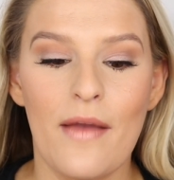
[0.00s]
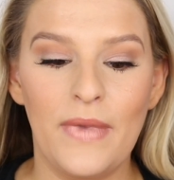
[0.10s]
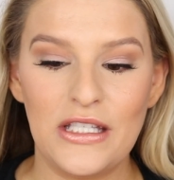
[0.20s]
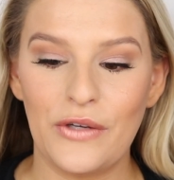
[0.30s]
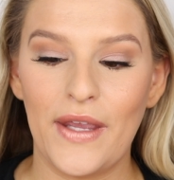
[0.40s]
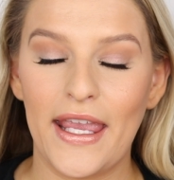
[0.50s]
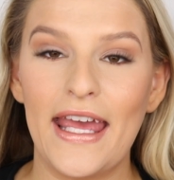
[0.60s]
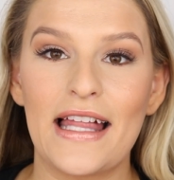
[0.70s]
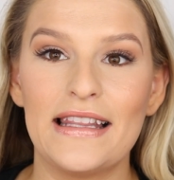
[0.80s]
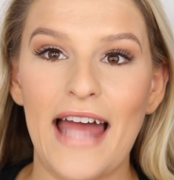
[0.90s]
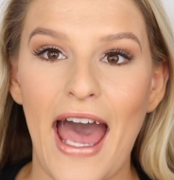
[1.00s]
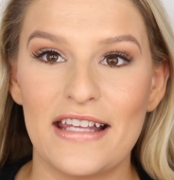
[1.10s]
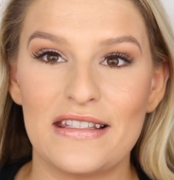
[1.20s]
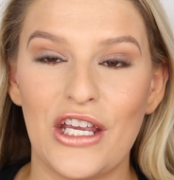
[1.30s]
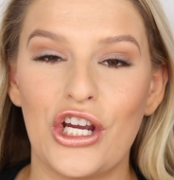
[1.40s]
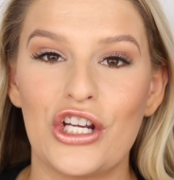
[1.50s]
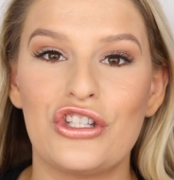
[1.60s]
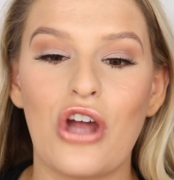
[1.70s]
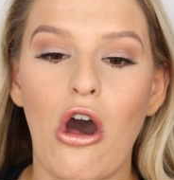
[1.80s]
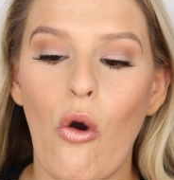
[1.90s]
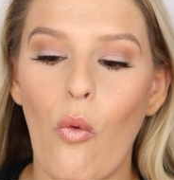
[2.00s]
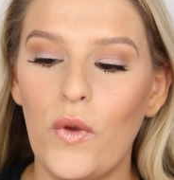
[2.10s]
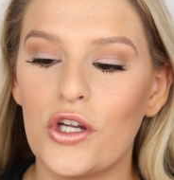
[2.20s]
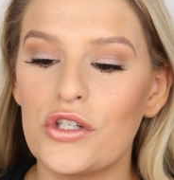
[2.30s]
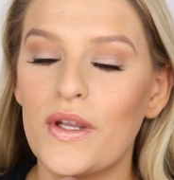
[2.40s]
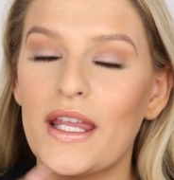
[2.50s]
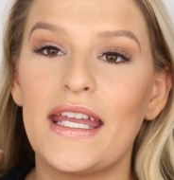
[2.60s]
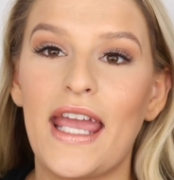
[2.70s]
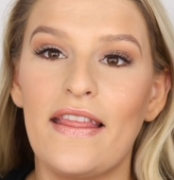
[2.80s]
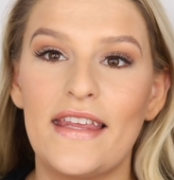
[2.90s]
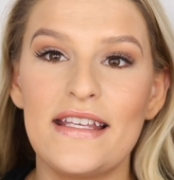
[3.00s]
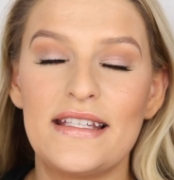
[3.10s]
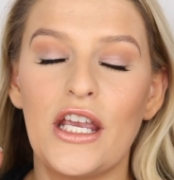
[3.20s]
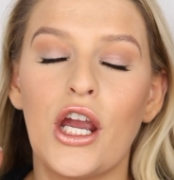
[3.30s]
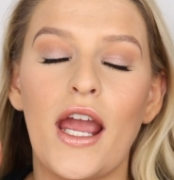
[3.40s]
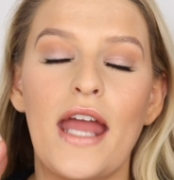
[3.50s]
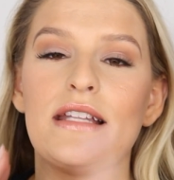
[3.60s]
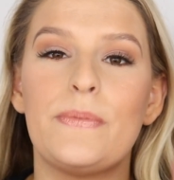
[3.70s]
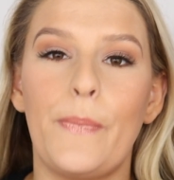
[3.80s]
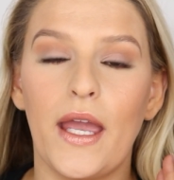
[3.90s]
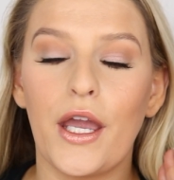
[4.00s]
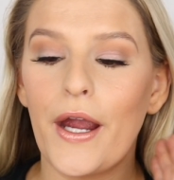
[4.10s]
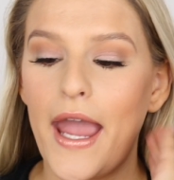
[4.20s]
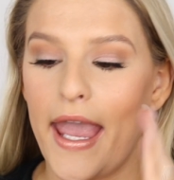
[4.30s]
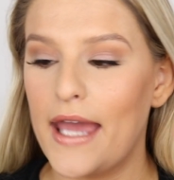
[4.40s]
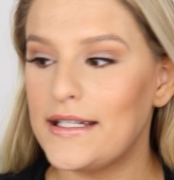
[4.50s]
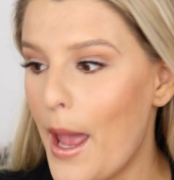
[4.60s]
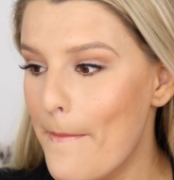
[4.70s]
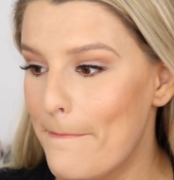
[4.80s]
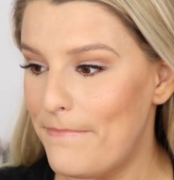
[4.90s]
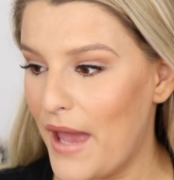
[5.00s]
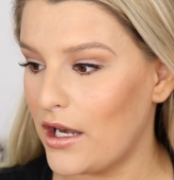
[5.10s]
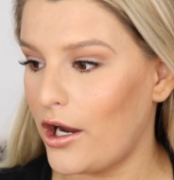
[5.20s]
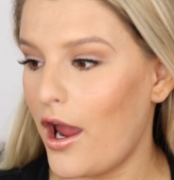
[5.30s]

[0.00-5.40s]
me doing it last year, so we are doing it again this year, and it's bigger and better.